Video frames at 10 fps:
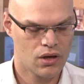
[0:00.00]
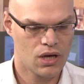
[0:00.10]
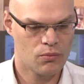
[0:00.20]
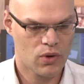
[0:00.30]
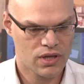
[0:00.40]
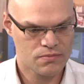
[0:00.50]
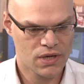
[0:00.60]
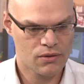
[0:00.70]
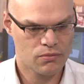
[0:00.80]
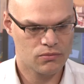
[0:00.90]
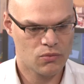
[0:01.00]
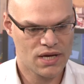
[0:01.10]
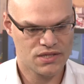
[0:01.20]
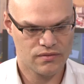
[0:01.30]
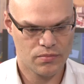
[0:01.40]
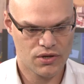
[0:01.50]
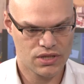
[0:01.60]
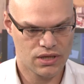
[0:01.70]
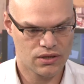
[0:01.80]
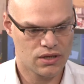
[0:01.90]
Well, there's many ways of
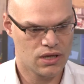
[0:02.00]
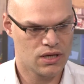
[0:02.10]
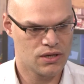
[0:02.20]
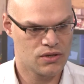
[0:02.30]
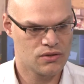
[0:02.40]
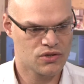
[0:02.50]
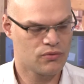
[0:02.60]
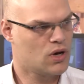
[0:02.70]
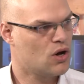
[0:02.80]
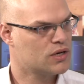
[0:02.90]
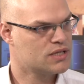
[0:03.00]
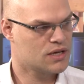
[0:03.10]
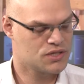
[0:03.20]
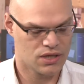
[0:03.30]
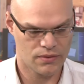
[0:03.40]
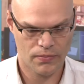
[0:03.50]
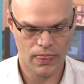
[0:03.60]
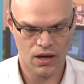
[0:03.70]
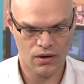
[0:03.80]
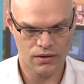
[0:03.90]
approaching software architecture,
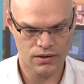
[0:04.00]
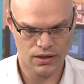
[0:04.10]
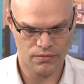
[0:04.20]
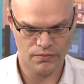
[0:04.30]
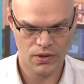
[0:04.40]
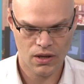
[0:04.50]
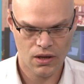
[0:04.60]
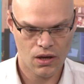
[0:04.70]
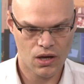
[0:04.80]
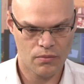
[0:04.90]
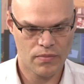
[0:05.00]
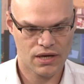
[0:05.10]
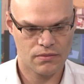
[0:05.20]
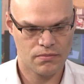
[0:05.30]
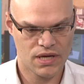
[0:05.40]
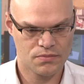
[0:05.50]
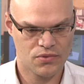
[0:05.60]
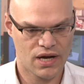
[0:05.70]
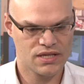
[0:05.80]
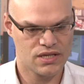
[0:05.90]
and best
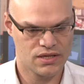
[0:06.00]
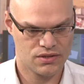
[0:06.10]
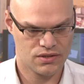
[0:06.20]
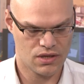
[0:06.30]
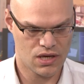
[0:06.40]
practice